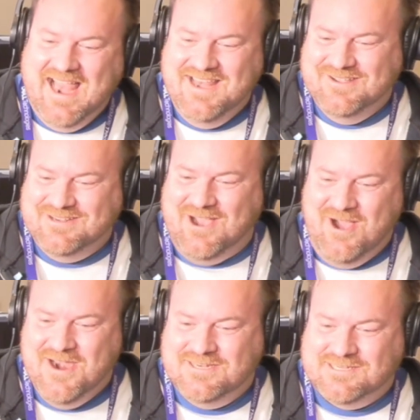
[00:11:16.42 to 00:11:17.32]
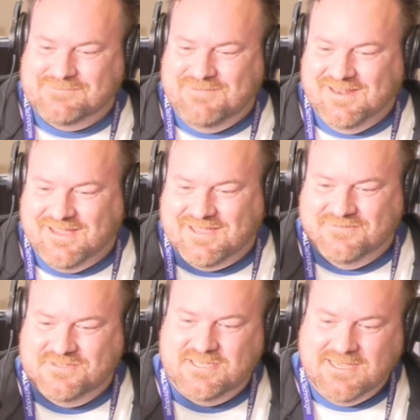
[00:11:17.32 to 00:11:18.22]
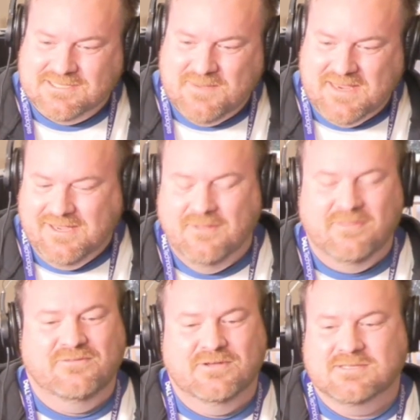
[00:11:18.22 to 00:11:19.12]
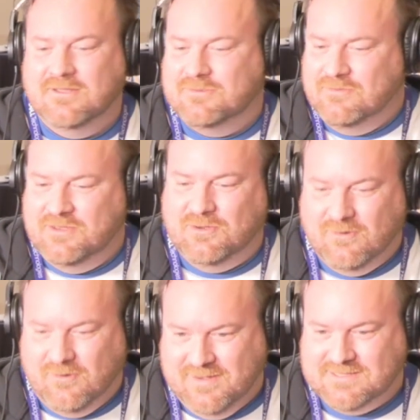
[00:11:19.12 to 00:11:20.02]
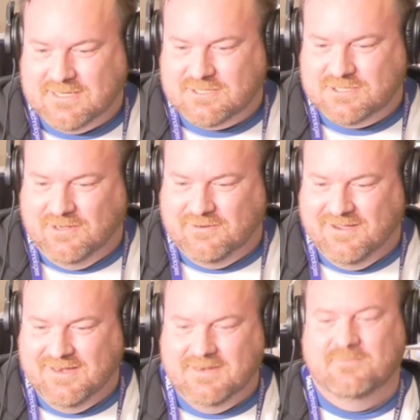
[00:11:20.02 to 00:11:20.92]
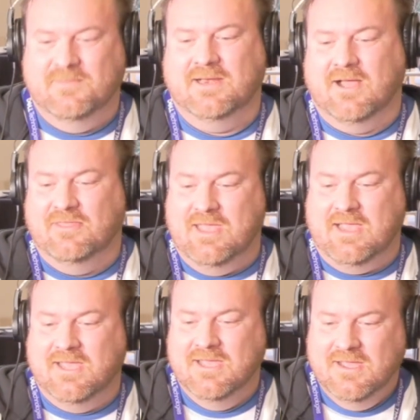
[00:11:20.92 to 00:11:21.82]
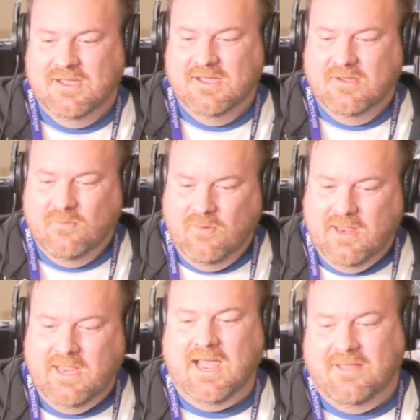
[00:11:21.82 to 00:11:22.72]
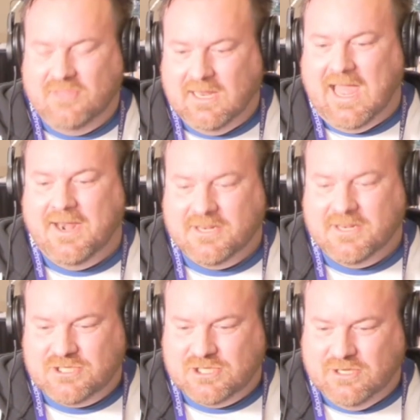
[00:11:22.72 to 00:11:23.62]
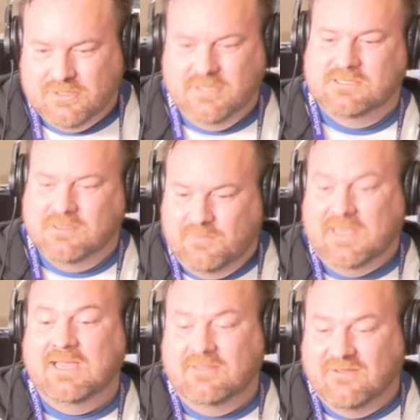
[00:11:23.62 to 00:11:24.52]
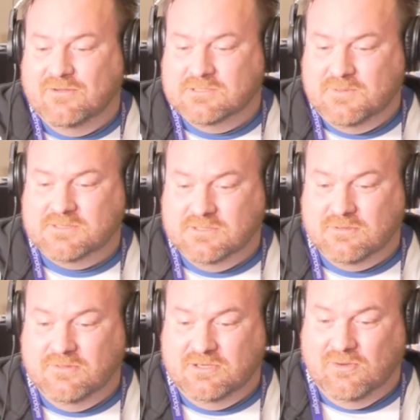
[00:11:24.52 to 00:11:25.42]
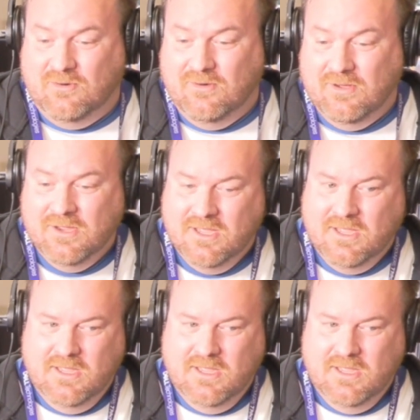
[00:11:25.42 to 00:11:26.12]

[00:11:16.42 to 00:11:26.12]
and you kind of just feel like you've just been, the first guy through the door always gets shot, right? But I think we had the latitude to be the first person through the door,